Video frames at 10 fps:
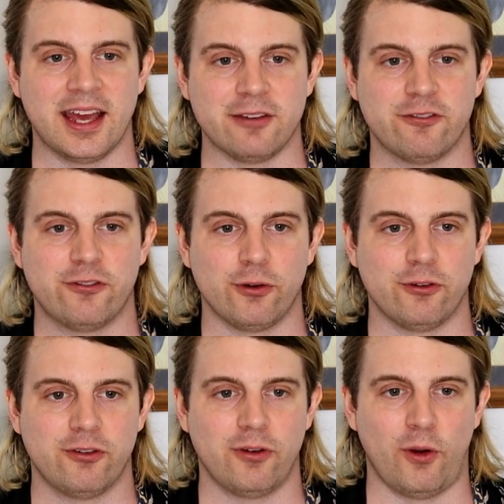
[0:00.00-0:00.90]
a
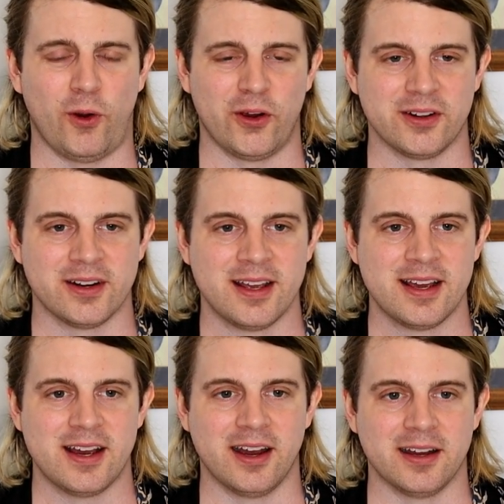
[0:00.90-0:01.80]
full-on
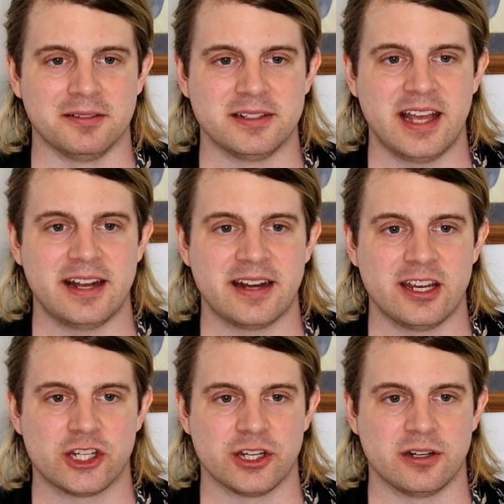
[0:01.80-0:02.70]
uh,
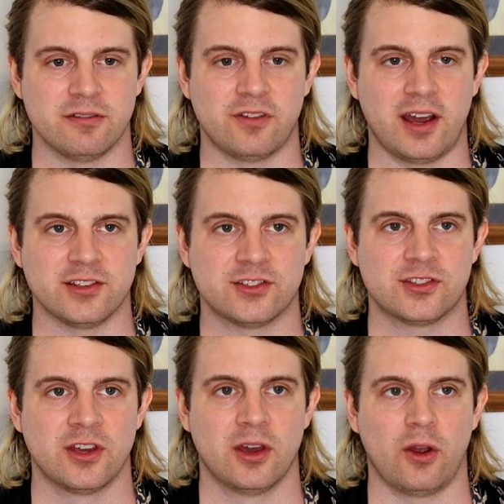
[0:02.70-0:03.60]
detonation device,